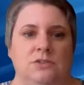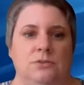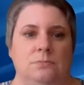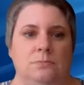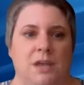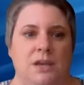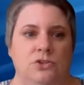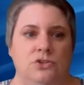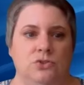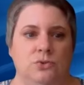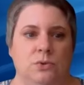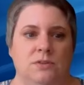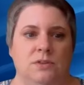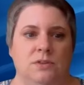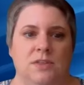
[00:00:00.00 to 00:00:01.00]
to make
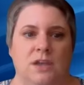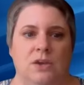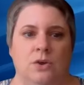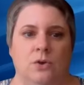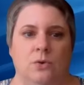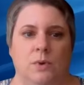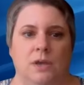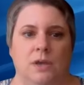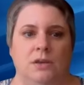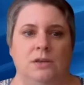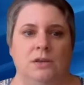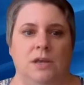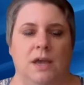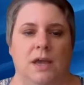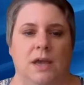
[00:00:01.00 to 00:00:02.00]
sure that they go
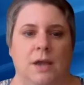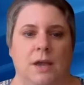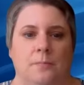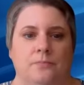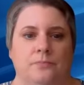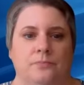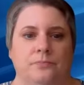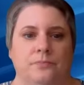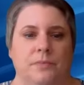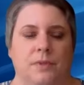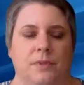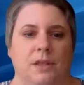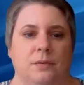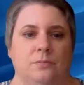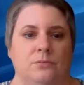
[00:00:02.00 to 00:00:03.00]
in. I'm
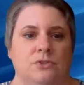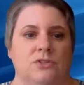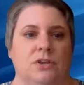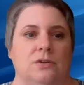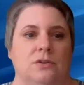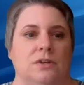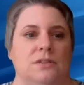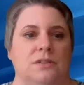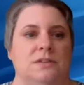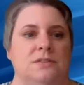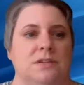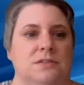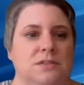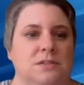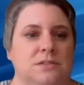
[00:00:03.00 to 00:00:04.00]
just going to read this
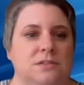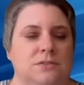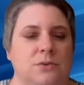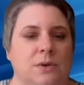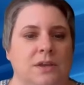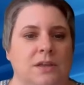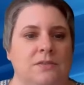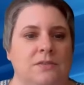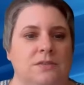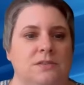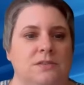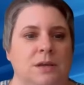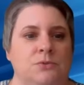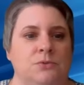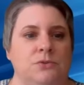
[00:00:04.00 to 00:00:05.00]
because it's so I get the
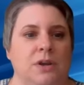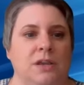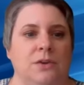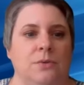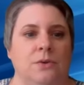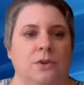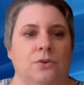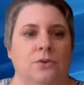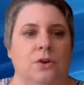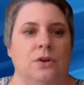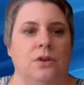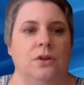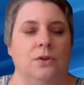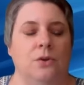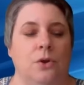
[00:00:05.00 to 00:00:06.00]
steps right. You're
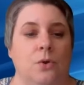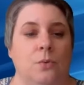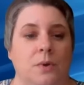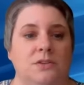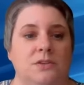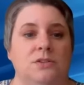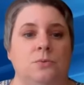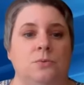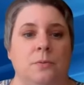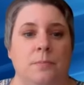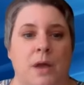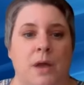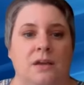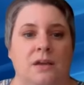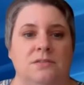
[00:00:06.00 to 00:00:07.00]
going to go into the
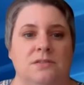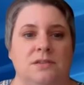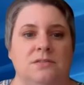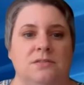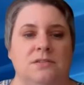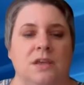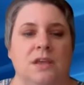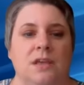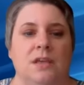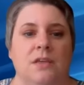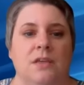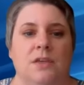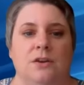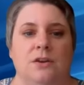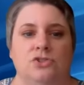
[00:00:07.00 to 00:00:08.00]
boxes
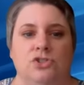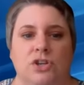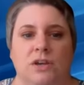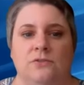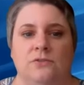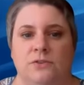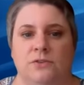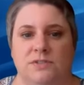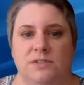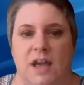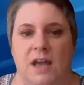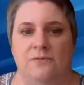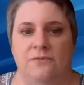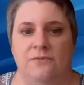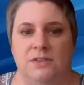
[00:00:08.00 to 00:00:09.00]
that are checked for
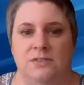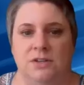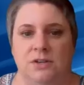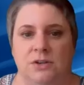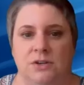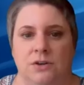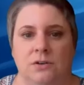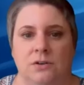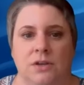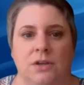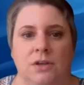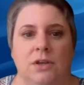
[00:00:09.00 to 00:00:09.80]
staff visitor.